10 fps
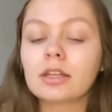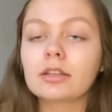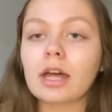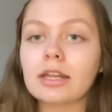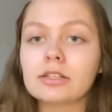
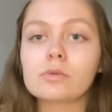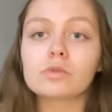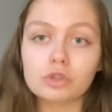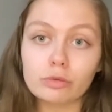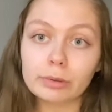The ending
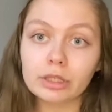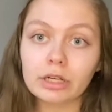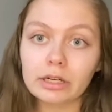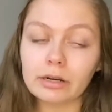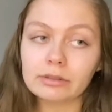was super good.
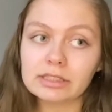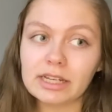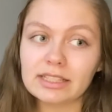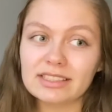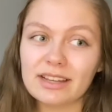I really
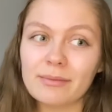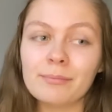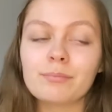liked it,